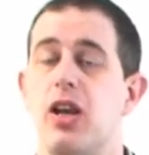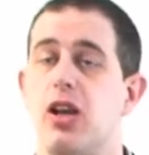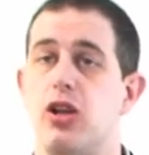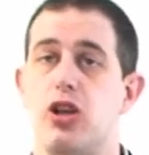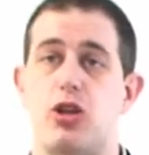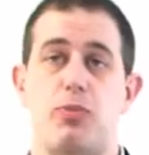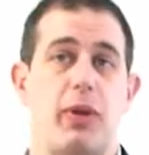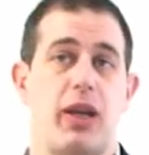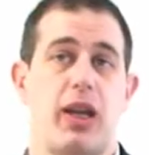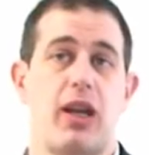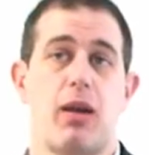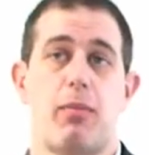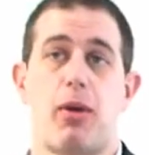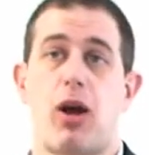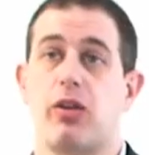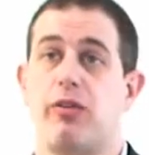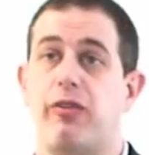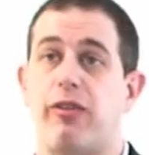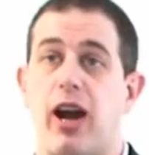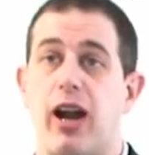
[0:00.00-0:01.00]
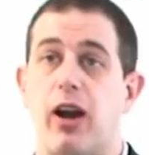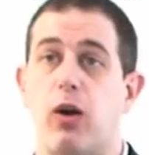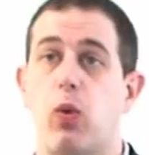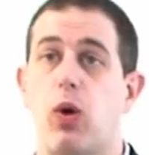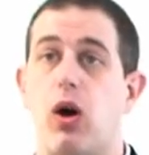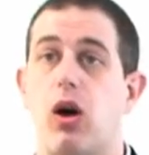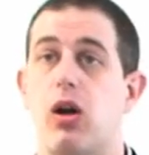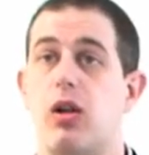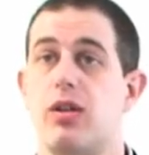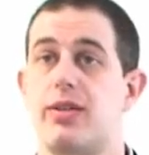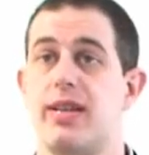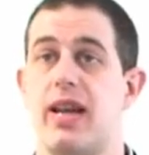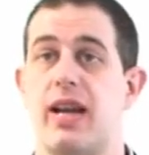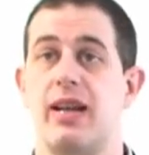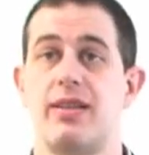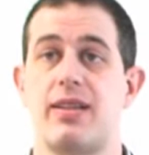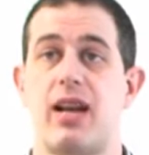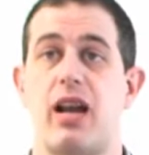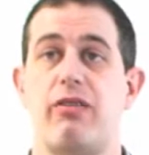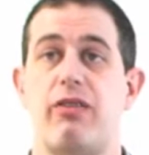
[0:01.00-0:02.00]
You're speaking about firewalls,
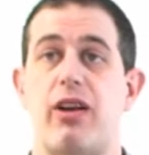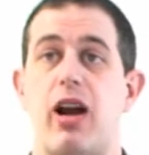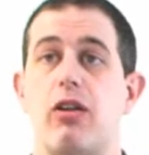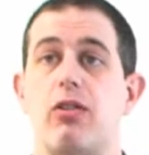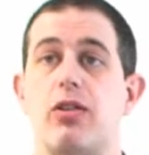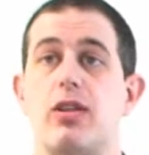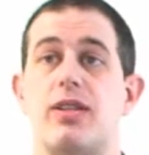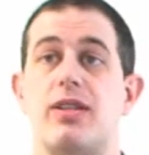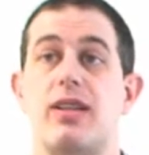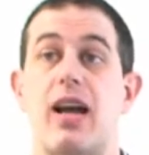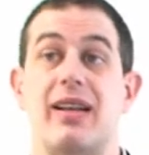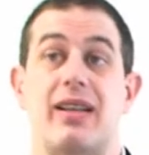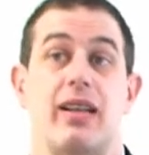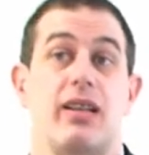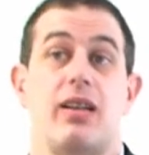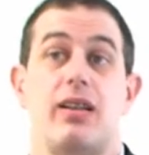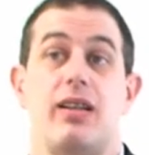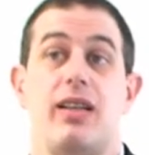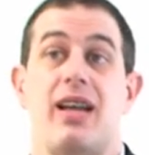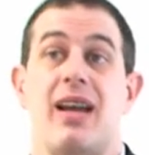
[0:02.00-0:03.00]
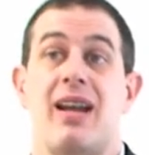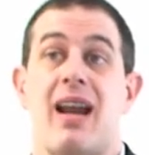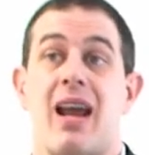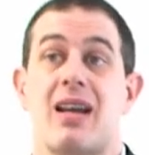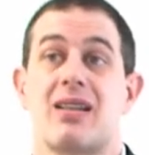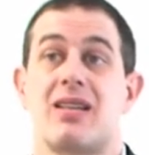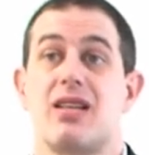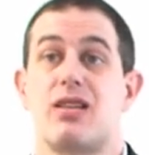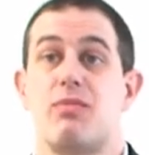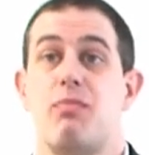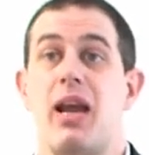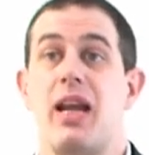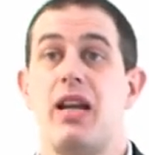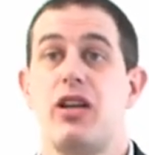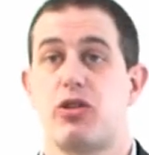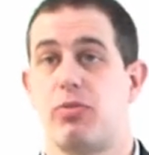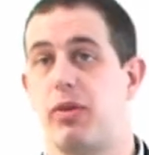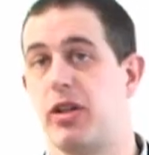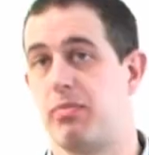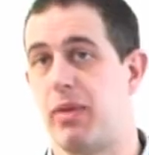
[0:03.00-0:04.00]
antivirus, identity and access
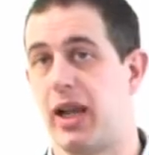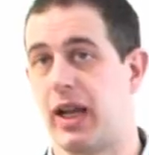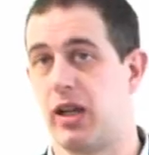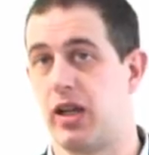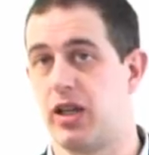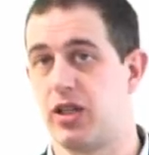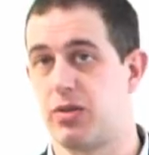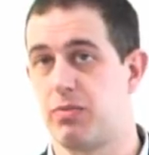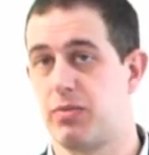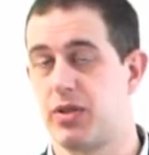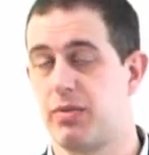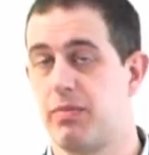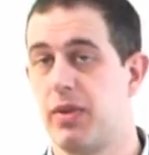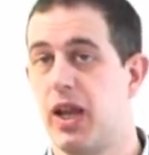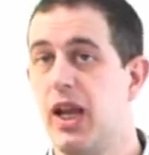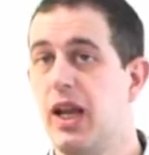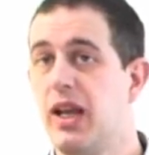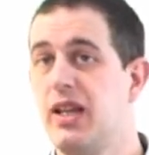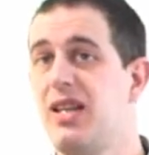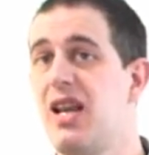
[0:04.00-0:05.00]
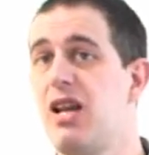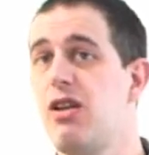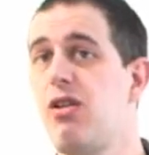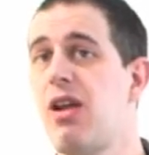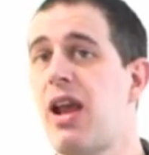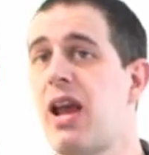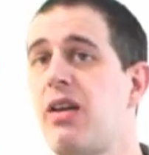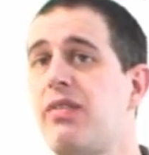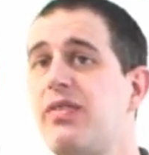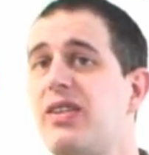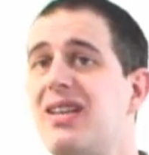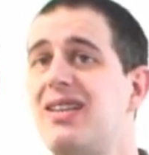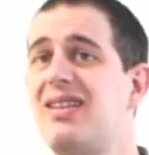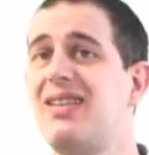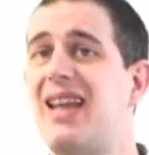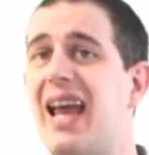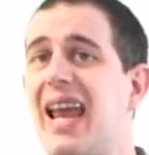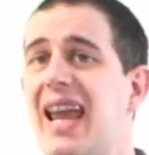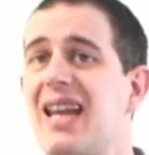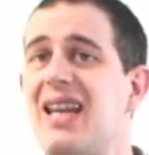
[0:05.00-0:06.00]
management mechanisms. Then you have the
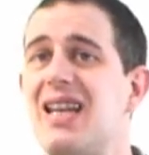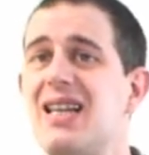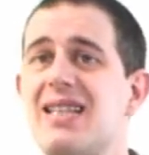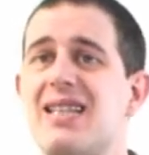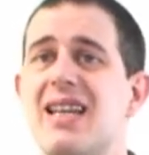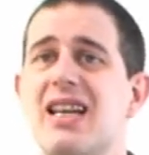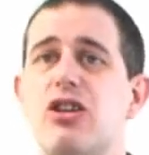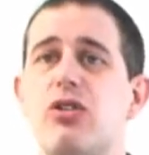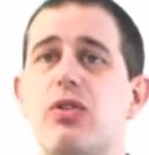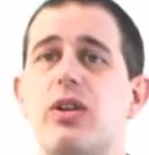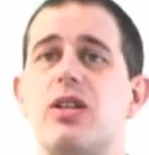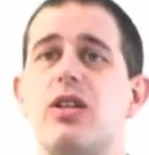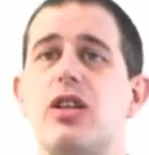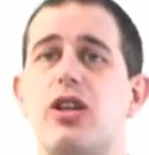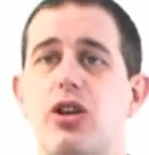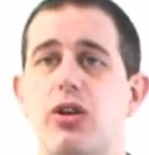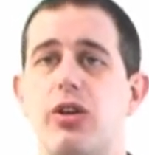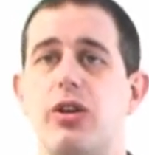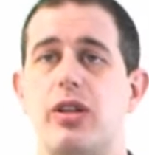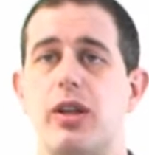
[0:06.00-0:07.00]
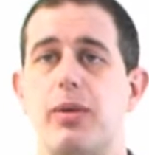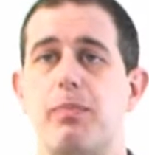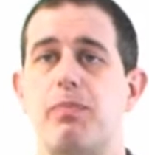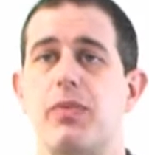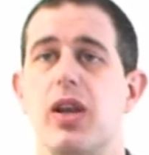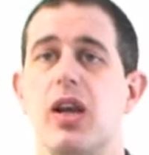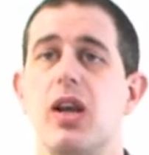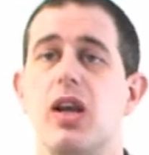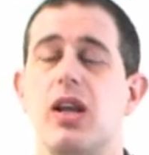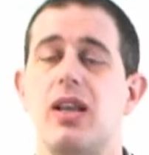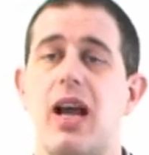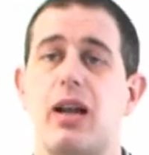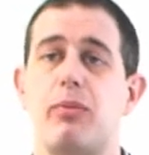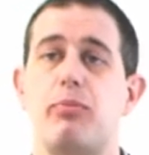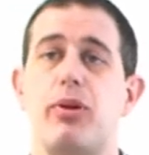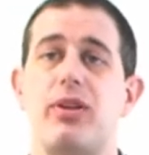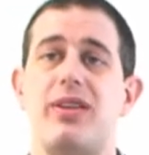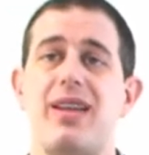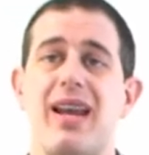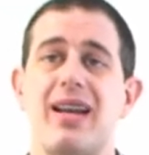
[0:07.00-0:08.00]
data-centric security that
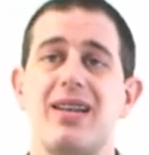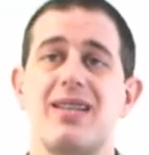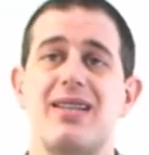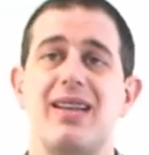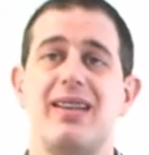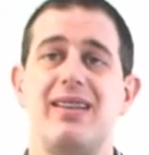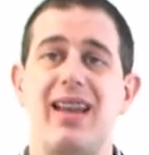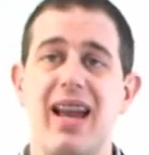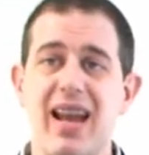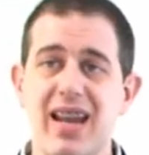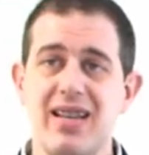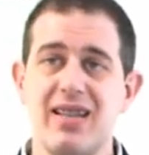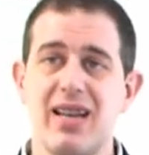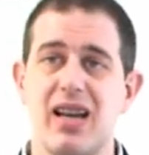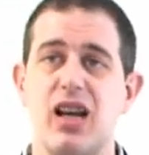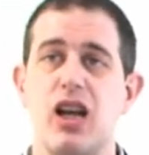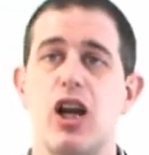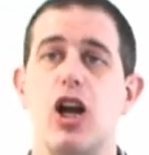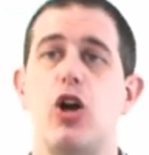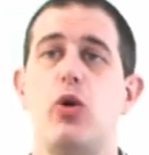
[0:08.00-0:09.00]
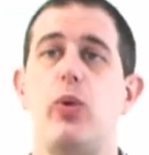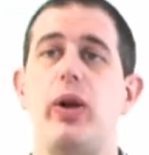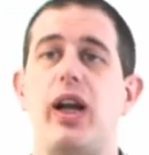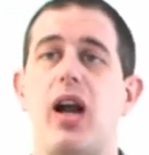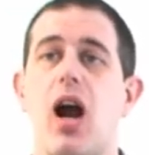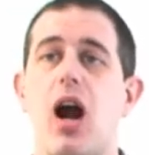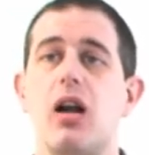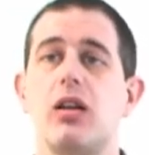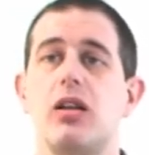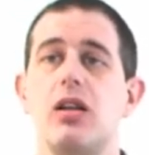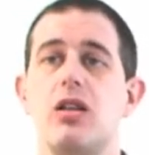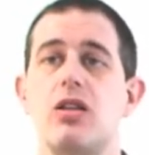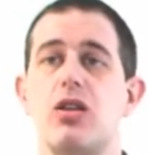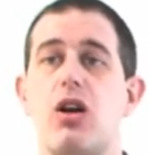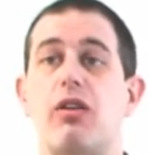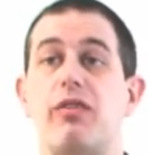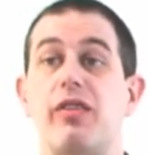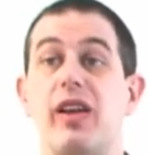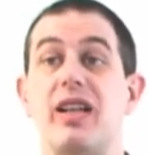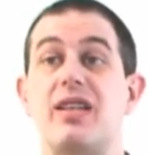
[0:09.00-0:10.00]
protects the data regardless
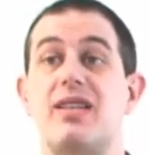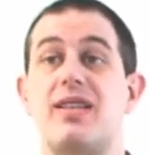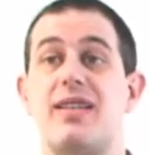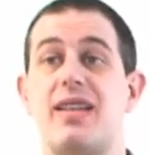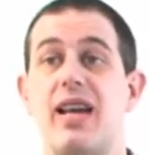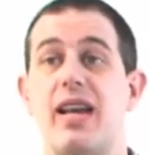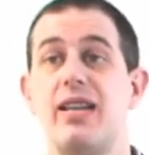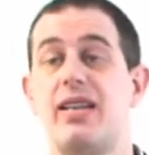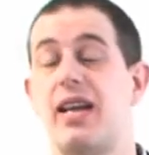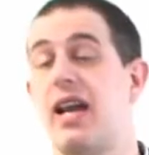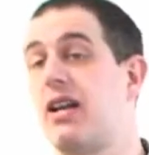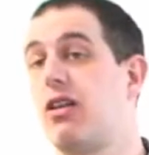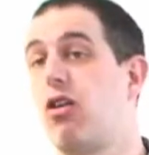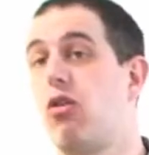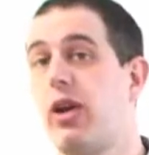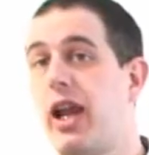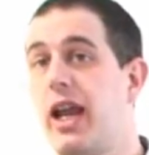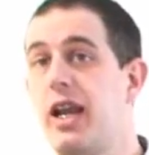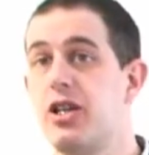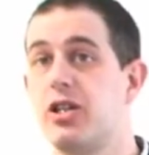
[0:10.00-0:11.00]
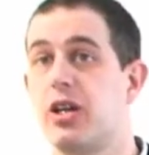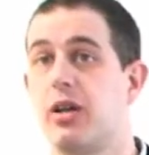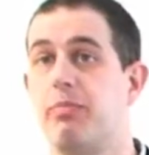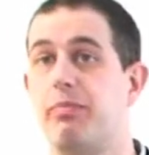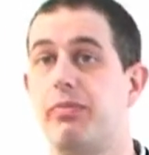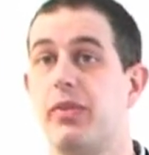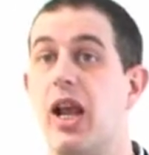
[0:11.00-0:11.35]
of its state and location.